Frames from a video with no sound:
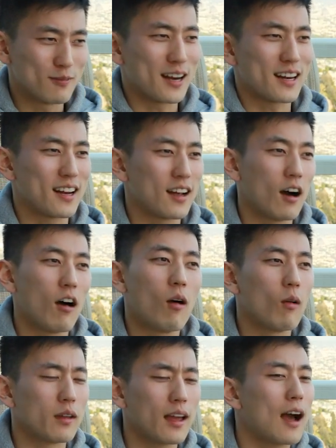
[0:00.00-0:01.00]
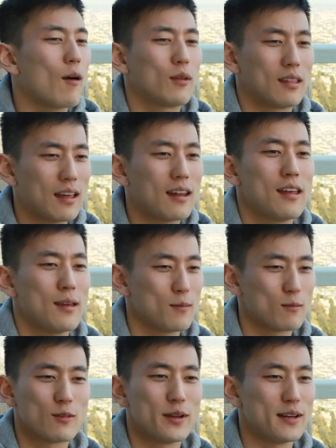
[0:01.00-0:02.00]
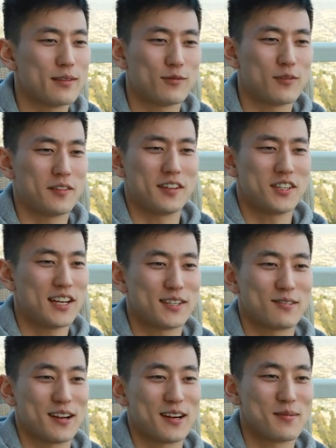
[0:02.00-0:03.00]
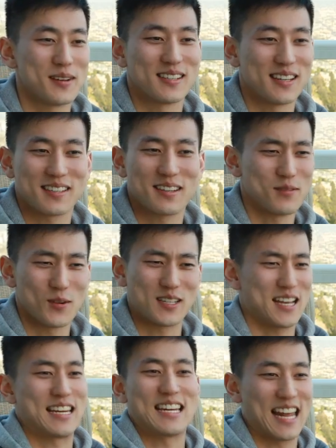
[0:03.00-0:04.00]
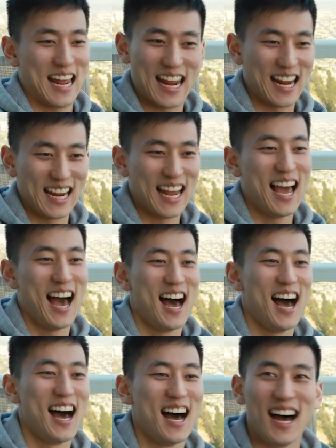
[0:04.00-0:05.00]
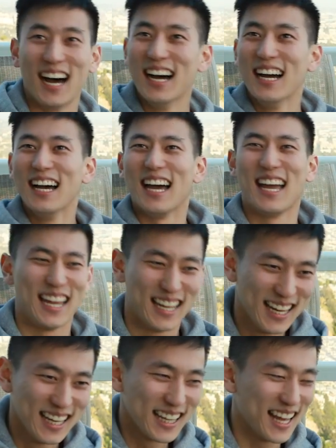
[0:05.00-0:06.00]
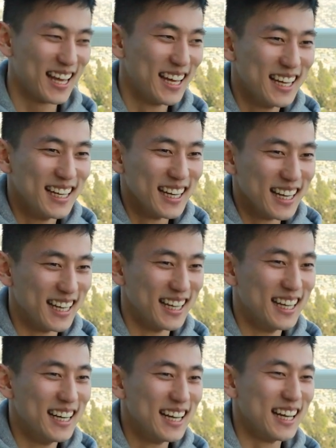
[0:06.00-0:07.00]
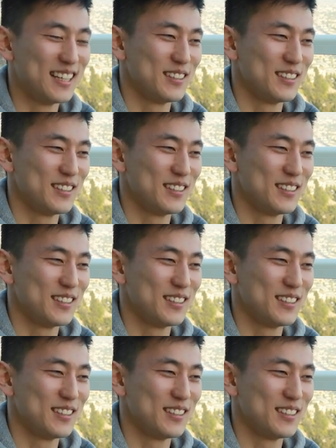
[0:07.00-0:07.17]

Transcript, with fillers: writing, oh yeah, I would let him read Fifty Shades of Grey to me in a sexy voice any day. and you're like, I'll do it, right?